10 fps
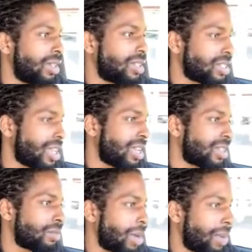it's
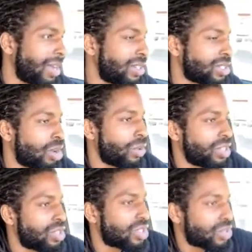like my mind is
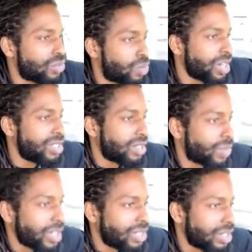always just racing,
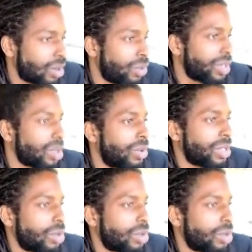going.